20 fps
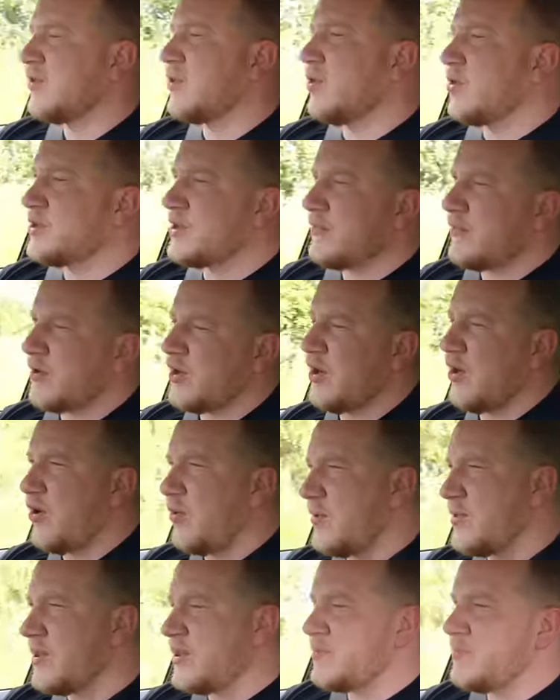course, I forgot.
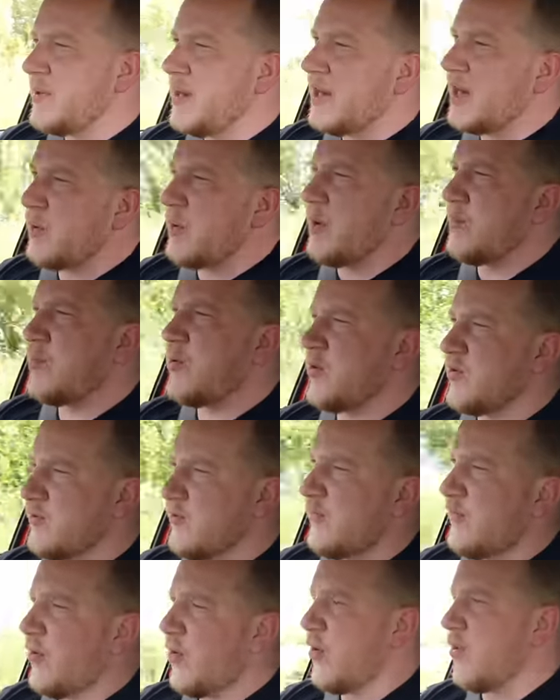With this being a
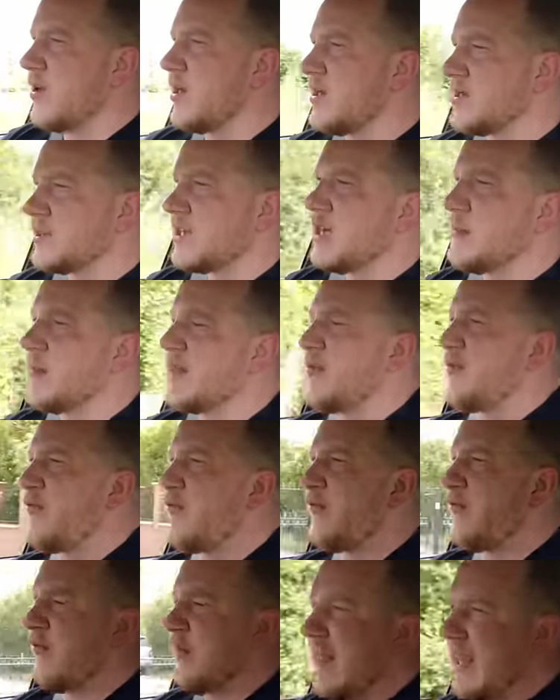1.4, it is going to be the
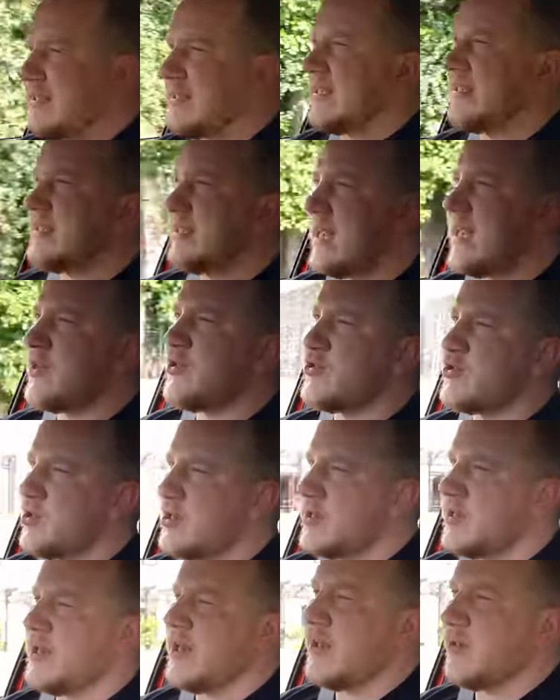flattest
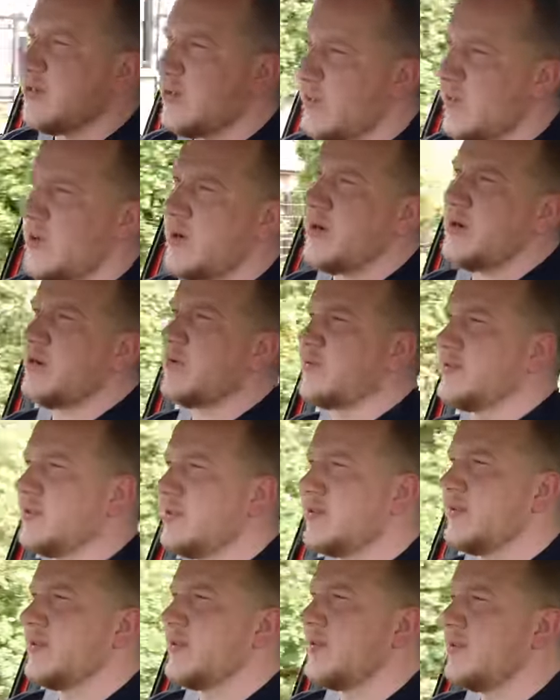engine in the world.
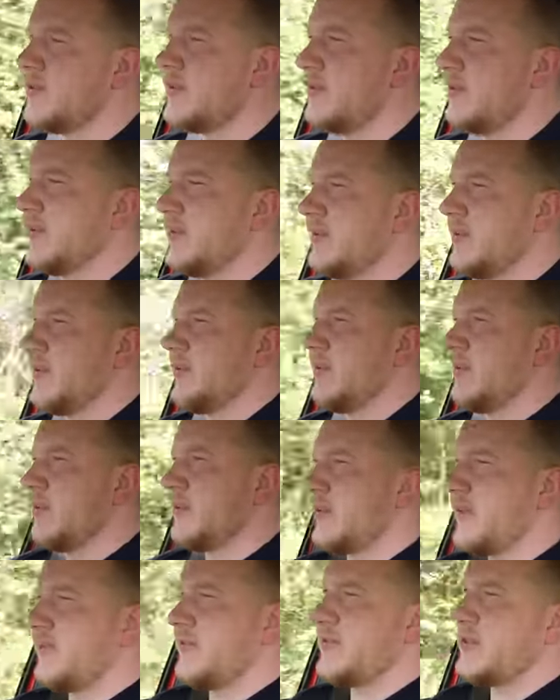
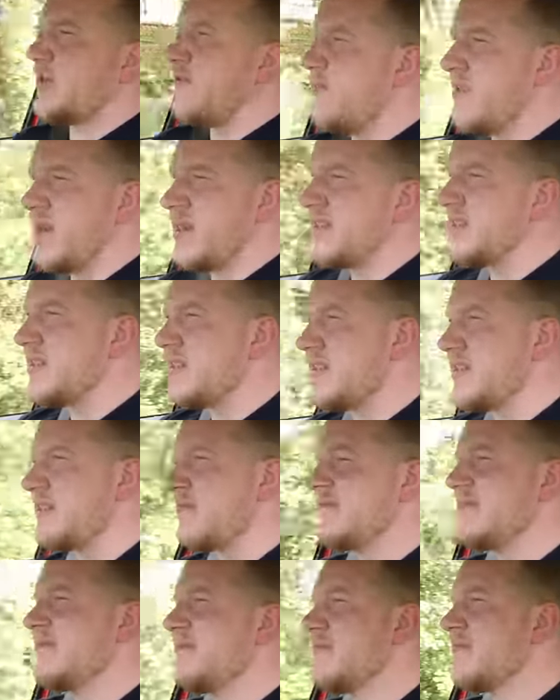For some reason,
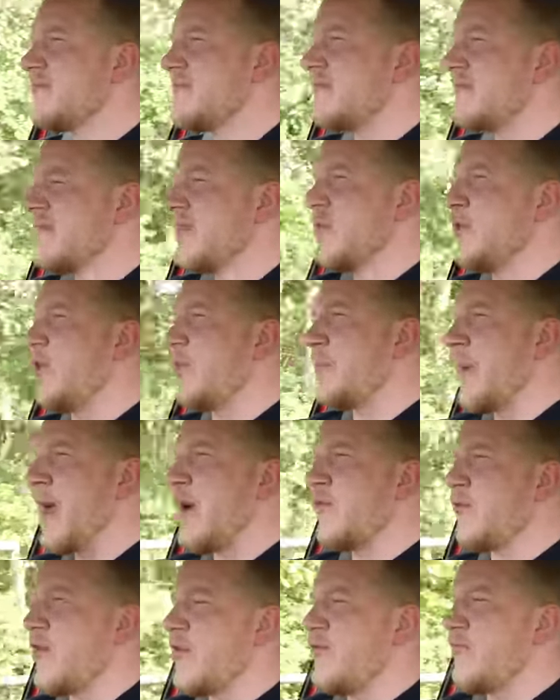you're
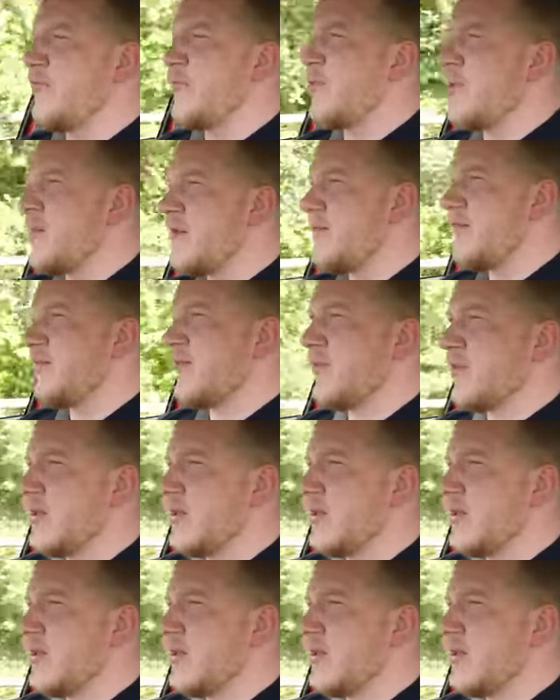better off with